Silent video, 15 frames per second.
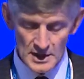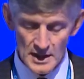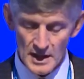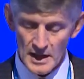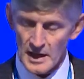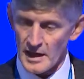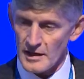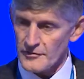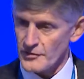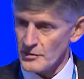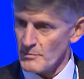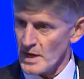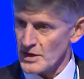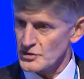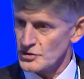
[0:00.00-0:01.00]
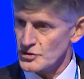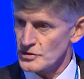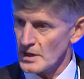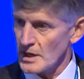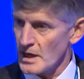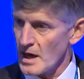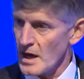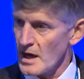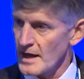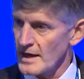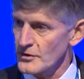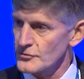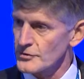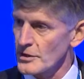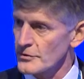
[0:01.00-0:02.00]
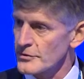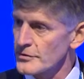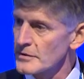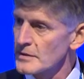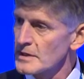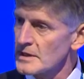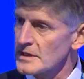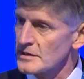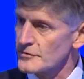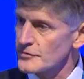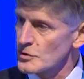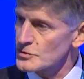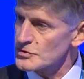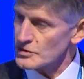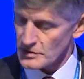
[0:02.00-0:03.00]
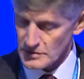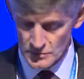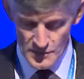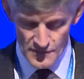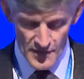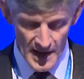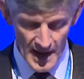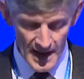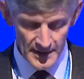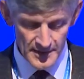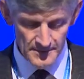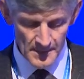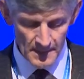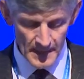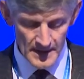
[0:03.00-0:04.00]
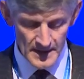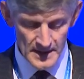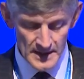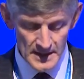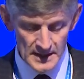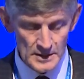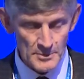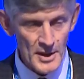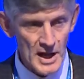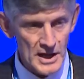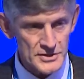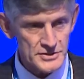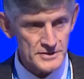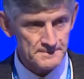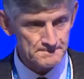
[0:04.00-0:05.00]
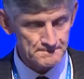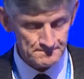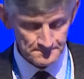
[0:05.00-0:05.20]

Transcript: uh, for much higher growth in the future than we've had in the past.